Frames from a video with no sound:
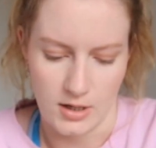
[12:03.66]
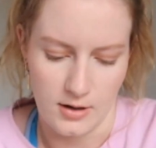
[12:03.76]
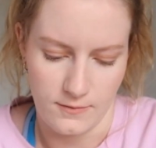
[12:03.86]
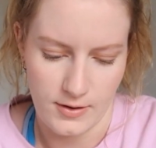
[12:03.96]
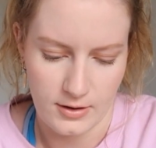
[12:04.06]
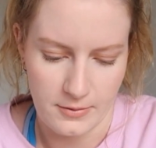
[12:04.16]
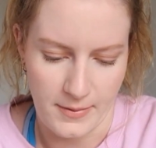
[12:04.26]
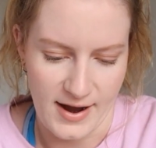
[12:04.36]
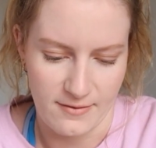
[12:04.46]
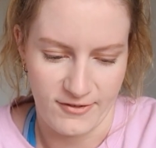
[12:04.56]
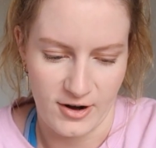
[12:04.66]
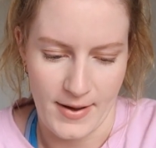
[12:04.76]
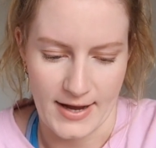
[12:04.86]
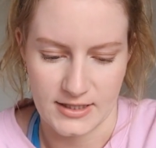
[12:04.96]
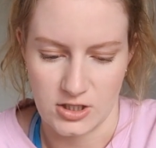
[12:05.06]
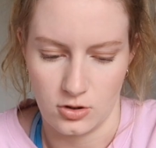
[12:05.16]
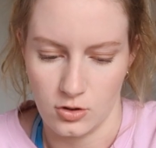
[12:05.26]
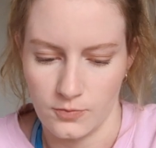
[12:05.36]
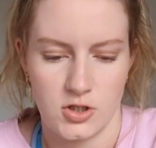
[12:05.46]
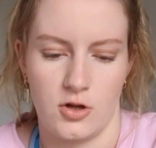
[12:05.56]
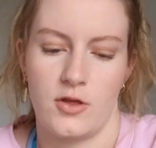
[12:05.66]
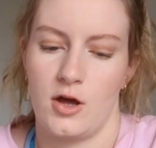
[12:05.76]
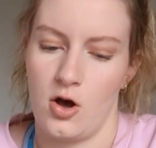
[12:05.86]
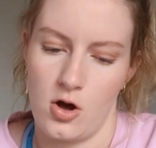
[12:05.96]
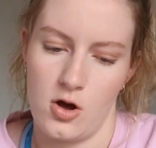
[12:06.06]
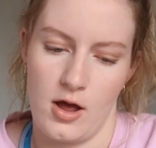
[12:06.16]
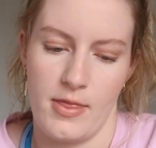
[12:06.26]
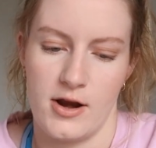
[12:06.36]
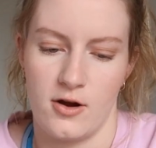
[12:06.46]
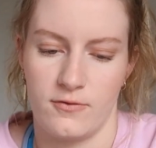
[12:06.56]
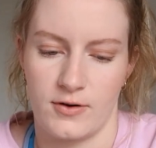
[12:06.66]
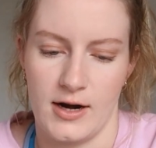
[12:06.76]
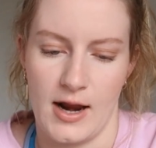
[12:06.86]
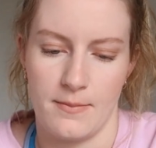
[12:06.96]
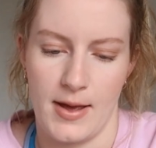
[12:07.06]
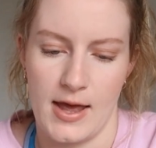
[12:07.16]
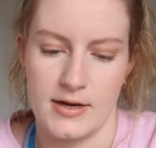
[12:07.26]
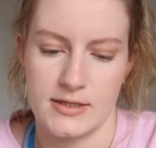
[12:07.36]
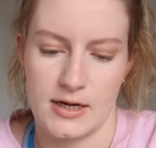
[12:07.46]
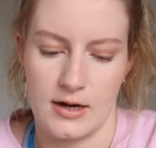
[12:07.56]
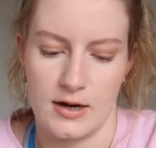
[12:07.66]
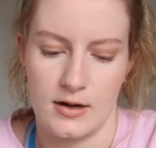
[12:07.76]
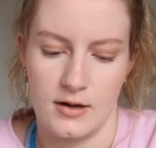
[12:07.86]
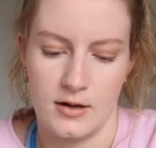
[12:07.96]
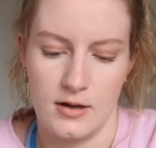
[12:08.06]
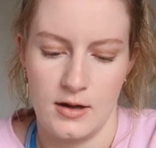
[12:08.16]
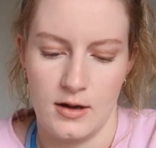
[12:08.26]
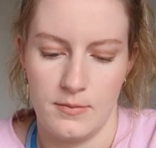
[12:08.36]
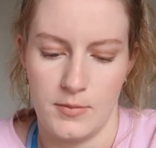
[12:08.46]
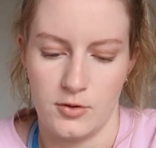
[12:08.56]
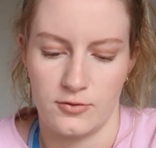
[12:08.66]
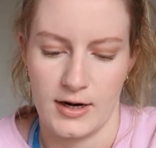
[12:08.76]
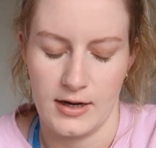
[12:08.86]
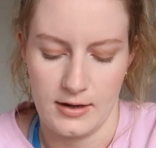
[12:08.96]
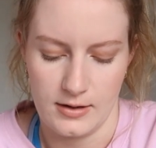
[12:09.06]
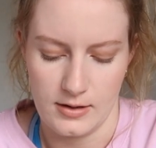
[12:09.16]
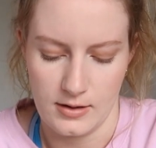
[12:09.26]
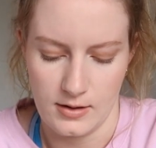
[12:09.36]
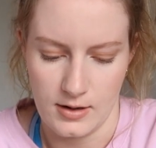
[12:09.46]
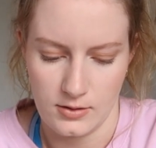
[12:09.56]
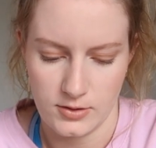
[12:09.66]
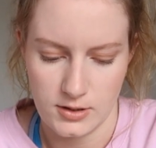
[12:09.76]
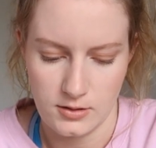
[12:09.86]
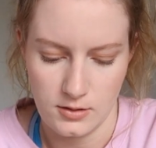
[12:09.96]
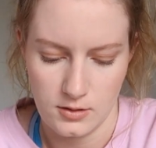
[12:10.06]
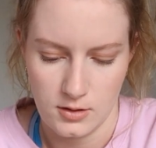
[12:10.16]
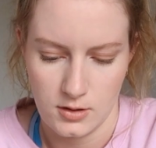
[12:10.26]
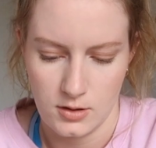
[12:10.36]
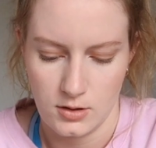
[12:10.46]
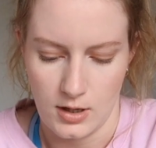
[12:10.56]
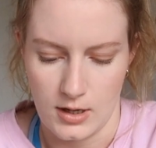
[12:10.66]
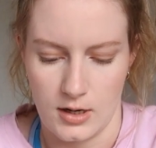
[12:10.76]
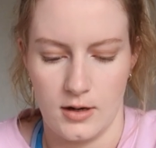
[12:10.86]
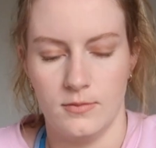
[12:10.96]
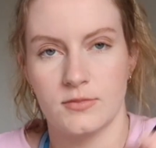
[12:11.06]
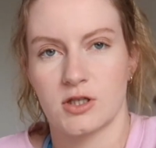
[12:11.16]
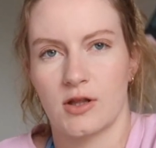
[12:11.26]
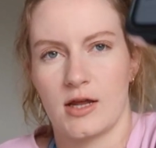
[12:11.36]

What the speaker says: So yeah, very bright, very pastel. So that her and then her friend Amanda Marie Nelson. So